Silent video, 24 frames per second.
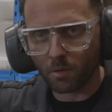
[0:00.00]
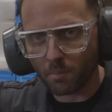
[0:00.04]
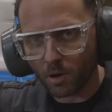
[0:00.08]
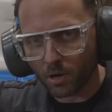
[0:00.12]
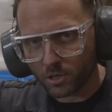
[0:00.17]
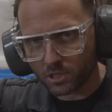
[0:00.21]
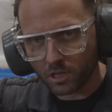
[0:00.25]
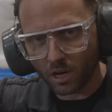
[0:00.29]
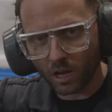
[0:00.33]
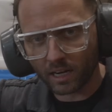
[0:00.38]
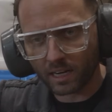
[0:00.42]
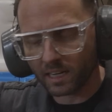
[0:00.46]

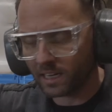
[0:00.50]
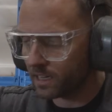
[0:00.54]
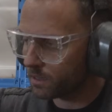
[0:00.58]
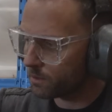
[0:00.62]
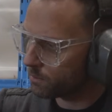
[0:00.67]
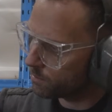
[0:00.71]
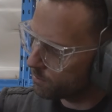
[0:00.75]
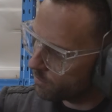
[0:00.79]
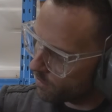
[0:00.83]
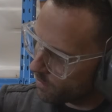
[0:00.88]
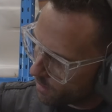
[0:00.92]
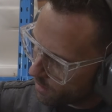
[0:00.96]
most likely
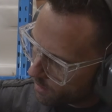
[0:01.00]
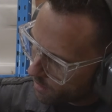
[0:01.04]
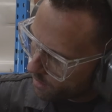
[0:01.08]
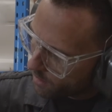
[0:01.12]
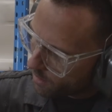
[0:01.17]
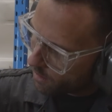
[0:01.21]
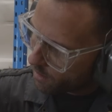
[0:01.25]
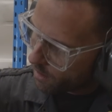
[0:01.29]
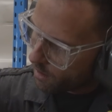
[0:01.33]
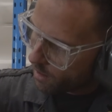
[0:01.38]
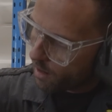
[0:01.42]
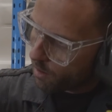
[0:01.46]

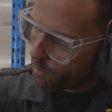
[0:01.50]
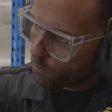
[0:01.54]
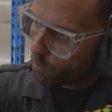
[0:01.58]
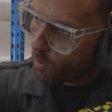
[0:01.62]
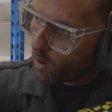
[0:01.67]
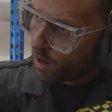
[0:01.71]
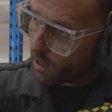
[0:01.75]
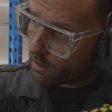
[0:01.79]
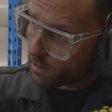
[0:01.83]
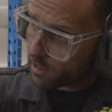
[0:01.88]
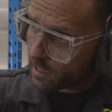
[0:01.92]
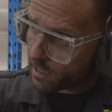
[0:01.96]

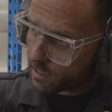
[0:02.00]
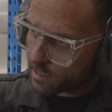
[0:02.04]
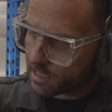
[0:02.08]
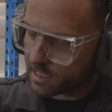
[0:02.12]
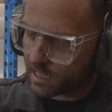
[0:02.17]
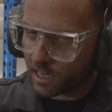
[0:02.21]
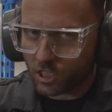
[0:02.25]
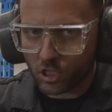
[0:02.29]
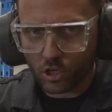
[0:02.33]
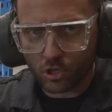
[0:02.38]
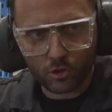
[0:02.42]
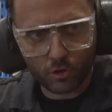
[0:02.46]
weld it and
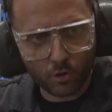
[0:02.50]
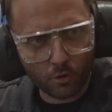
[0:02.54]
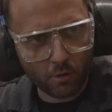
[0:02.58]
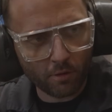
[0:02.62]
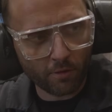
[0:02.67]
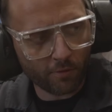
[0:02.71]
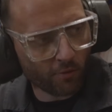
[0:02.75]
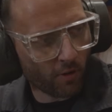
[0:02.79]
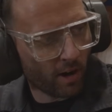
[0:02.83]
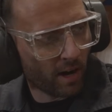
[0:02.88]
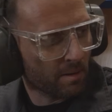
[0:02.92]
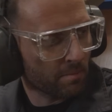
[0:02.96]
stitch it to the
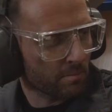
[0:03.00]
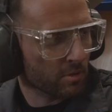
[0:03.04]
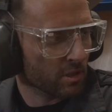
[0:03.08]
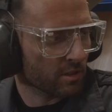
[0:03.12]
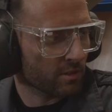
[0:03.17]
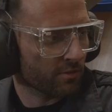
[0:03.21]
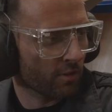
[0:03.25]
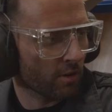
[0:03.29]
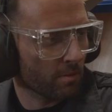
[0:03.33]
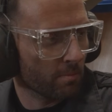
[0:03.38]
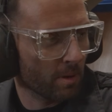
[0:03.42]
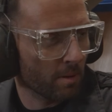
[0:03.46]
frame just
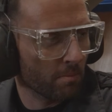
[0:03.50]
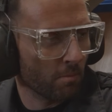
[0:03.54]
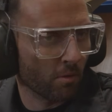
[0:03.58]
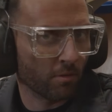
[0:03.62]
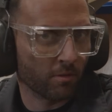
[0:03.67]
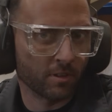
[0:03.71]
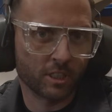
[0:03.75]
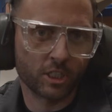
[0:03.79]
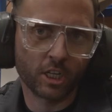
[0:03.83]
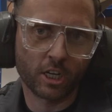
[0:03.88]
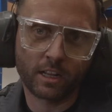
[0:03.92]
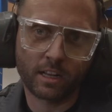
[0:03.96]
for a bit more
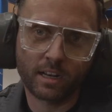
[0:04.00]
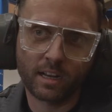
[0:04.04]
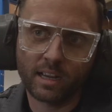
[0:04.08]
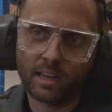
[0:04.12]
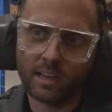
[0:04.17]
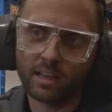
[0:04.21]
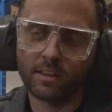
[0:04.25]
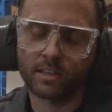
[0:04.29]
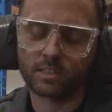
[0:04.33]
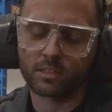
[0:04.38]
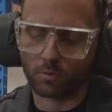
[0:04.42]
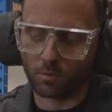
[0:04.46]
rigidity,
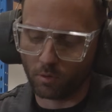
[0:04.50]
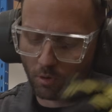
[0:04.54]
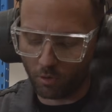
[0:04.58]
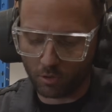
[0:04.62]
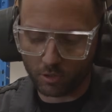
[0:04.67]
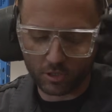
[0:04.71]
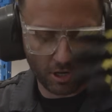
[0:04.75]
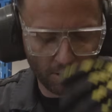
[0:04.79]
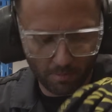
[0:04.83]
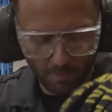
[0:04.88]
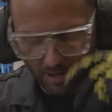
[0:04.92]
and this will also